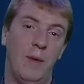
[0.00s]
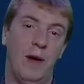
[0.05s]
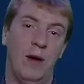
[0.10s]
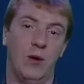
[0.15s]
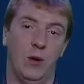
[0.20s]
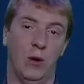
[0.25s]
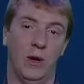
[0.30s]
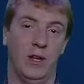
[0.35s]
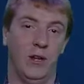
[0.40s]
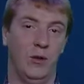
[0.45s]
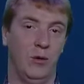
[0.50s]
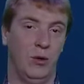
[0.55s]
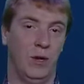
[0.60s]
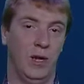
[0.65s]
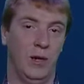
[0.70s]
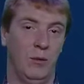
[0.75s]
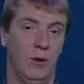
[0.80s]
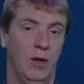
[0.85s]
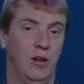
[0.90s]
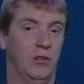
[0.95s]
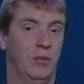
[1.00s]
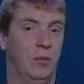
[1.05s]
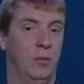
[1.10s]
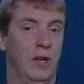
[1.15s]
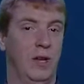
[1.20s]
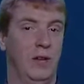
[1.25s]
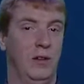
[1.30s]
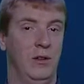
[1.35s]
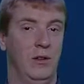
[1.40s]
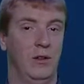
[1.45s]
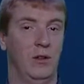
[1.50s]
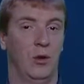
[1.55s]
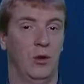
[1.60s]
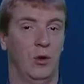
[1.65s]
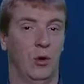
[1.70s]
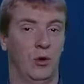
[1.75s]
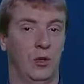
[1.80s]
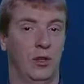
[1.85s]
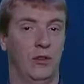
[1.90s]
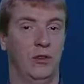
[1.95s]
colleague Yuri will explain the
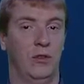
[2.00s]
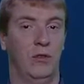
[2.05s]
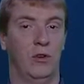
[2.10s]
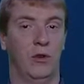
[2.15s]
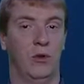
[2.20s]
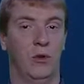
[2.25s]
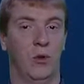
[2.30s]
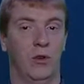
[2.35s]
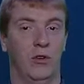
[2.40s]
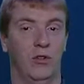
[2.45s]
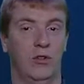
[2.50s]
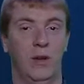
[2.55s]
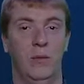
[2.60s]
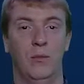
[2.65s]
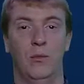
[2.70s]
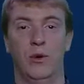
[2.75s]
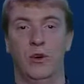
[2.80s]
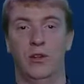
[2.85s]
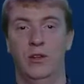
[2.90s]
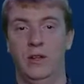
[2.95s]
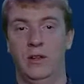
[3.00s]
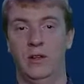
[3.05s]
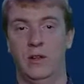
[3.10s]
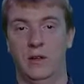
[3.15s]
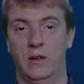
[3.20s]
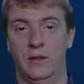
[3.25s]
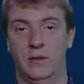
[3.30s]
contents of the course in more detail.